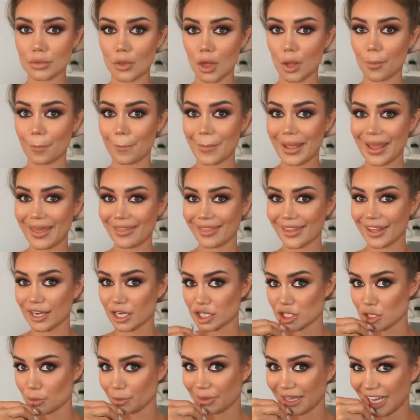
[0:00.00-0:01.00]
and pin that
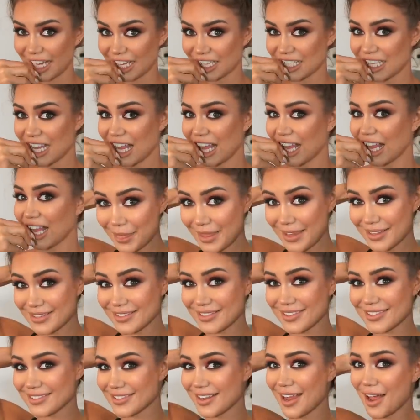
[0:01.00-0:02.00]
into place.
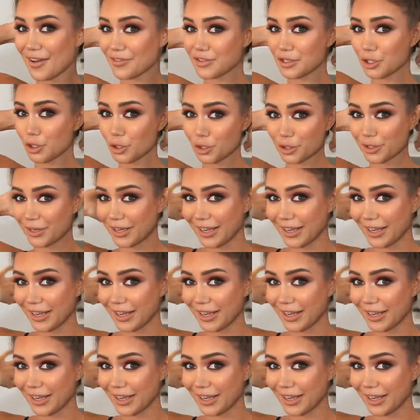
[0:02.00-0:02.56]
This doesn't have to look